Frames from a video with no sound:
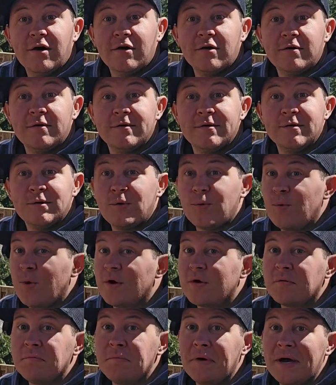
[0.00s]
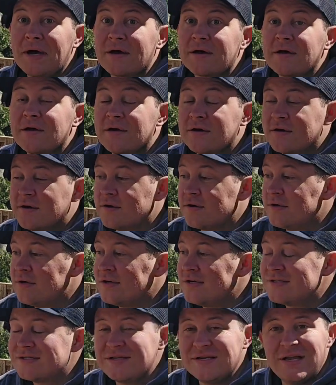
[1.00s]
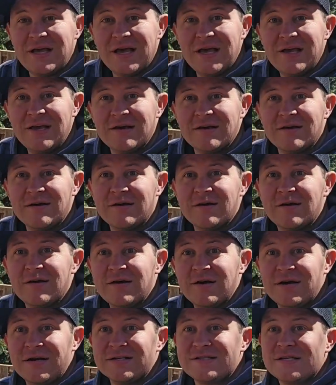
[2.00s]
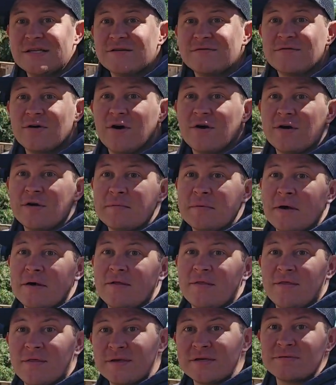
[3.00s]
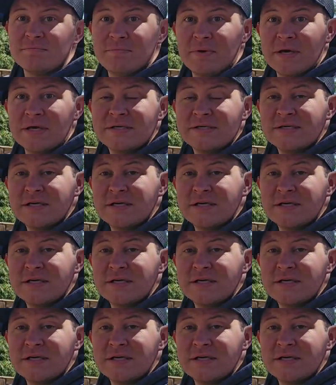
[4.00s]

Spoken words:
y'all, welcome back. Today, instead of talking about this big